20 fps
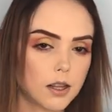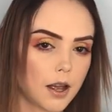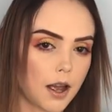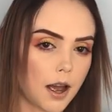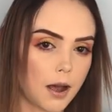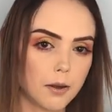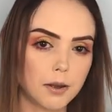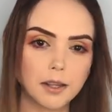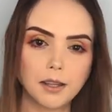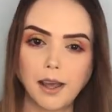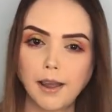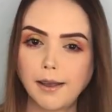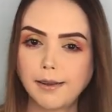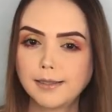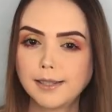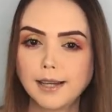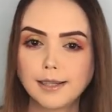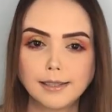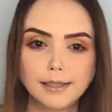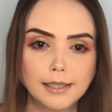uh,
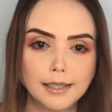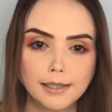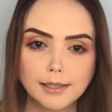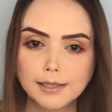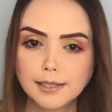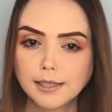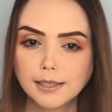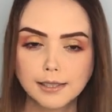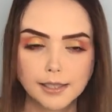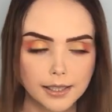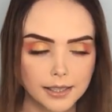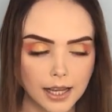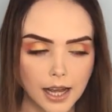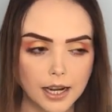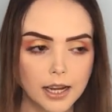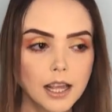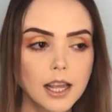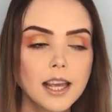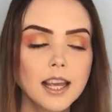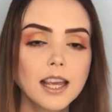techniques, things like
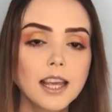that,